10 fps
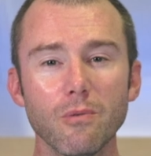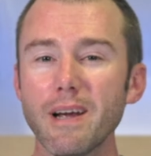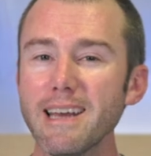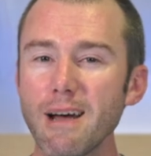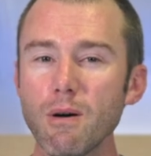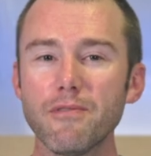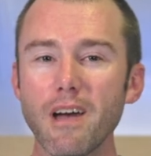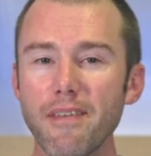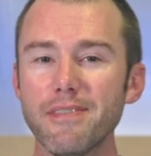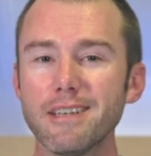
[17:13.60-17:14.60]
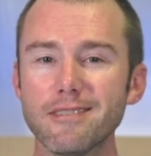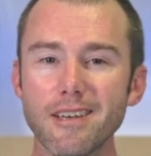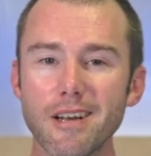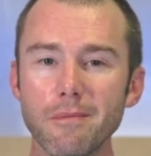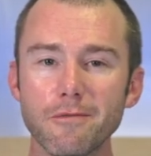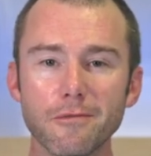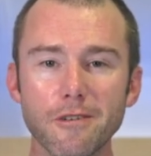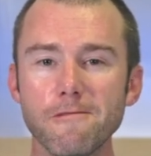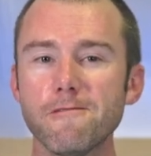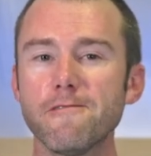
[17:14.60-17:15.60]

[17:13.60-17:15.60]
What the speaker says: Right now I've got things set up for a